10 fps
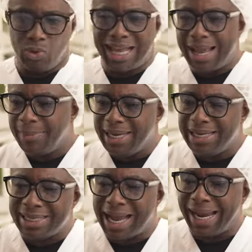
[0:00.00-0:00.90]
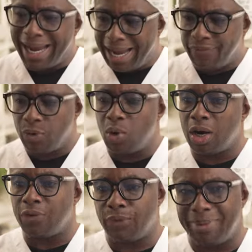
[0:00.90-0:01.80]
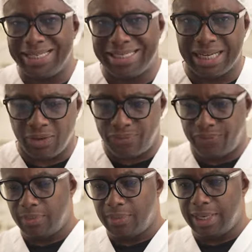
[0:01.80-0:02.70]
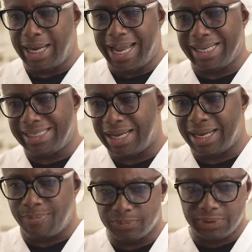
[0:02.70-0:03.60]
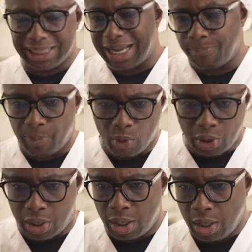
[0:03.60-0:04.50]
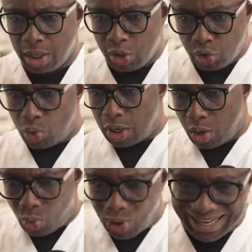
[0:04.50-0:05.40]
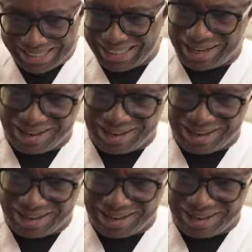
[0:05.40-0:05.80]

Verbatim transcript: Well, that means I have to work for myself. As a stockbroker, you are quasi